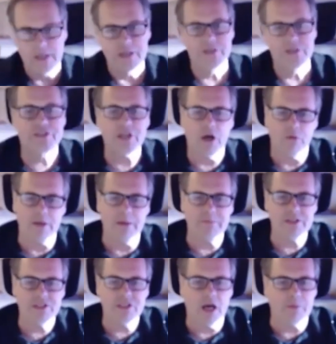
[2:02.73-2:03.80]
so let me
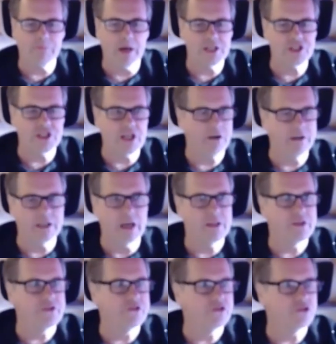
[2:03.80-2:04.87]
start by sharing
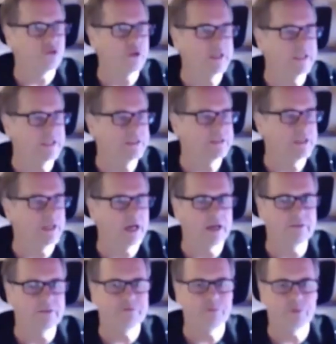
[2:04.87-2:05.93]
the screen.
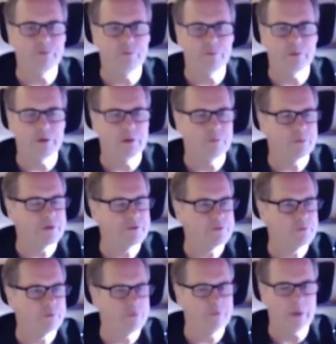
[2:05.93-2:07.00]
I've pre
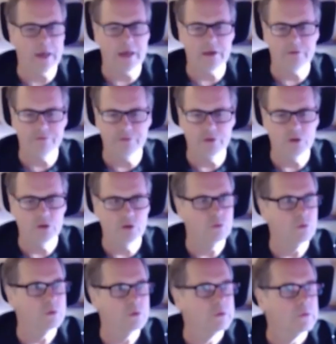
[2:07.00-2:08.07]
prepared a few